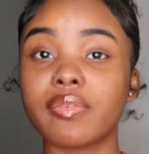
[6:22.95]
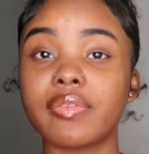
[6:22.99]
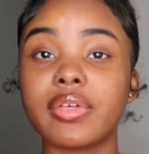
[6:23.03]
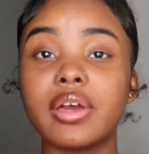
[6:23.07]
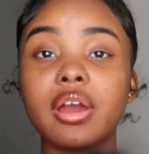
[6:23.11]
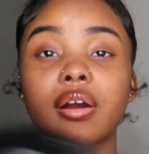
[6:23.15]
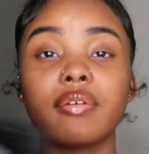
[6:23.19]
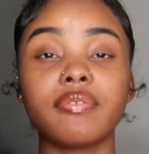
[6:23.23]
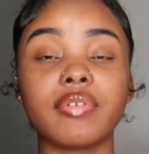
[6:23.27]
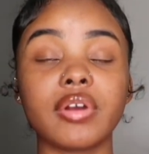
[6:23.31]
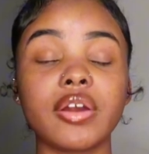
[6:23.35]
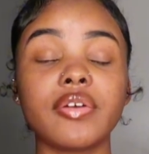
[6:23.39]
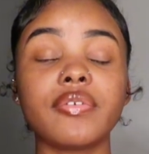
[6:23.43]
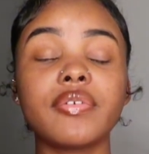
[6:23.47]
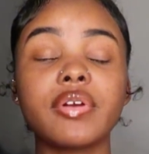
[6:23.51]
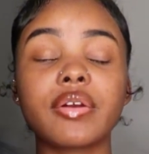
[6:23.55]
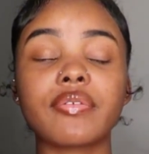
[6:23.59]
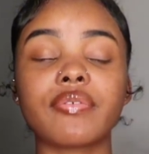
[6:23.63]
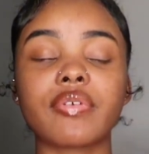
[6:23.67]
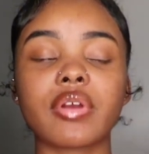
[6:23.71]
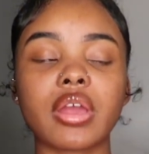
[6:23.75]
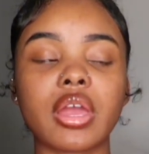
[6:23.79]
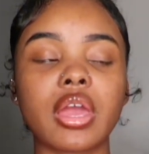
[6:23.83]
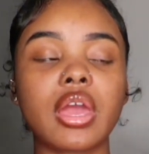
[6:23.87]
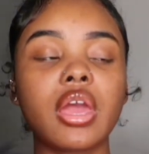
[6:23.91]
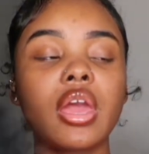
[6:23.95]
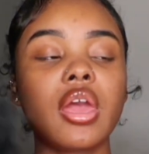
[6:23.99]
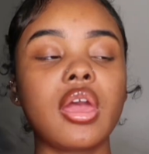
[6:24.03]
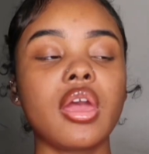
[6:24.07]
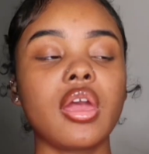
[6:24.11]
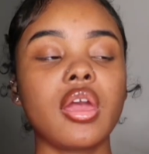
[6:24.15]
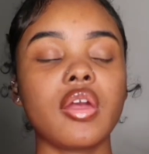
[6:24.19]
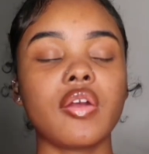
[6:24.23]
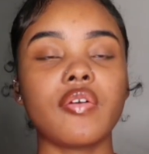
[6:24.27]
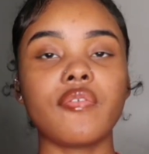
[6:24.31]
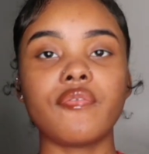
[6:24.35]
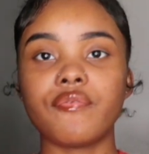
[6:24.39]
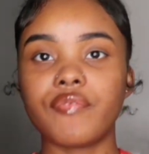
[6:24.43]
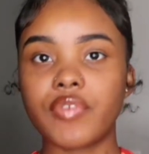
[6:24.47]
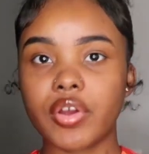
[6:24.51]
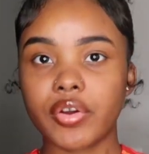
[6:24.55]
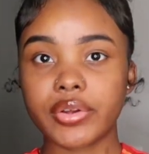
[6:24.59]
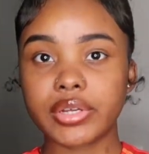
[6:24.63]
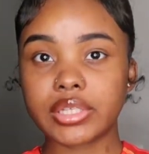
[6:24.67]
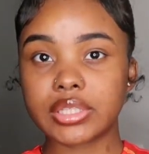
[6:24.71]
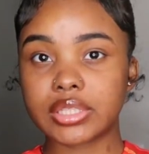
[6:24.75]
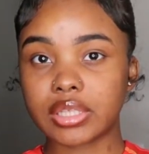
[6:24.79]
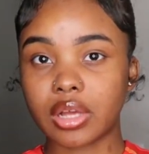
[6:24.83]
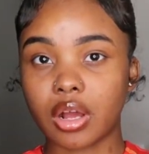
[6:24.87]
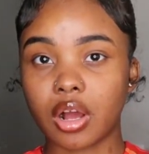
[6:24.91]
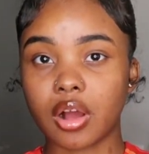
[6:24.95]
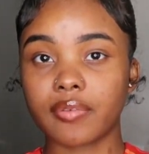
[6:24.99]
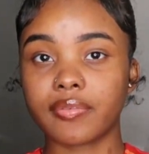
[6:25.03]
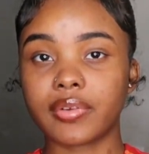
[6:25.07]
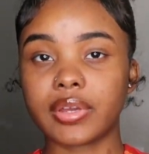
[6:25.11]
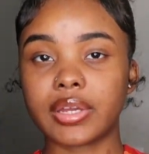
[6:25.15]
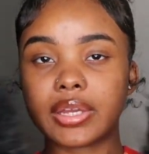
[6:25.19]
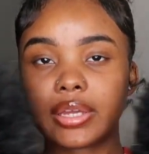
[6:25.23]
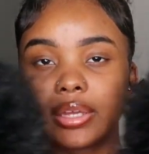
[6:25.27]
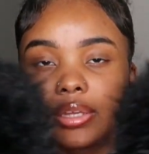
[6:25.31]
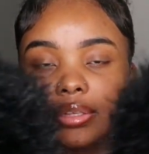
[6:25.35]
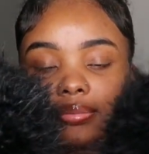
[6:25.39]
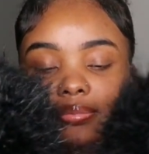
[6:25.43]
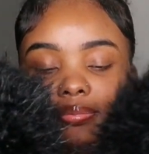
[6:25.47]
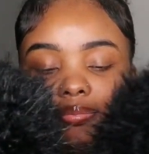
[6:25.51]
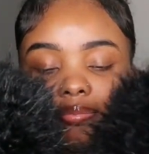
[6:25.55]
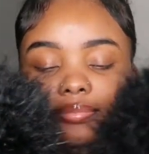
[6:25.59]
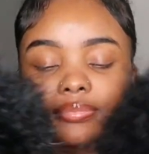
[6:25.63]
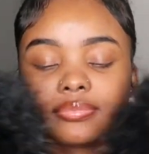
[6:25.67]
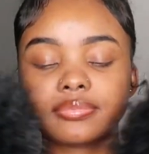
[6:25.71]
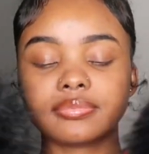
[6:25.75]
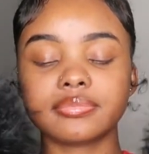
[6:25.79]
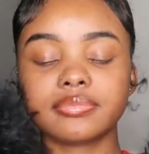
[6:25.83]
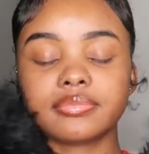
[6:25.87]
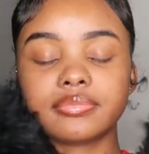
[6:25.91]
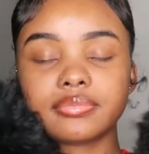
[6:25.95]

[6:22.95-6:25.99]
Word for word: They are very, very, very, very soft and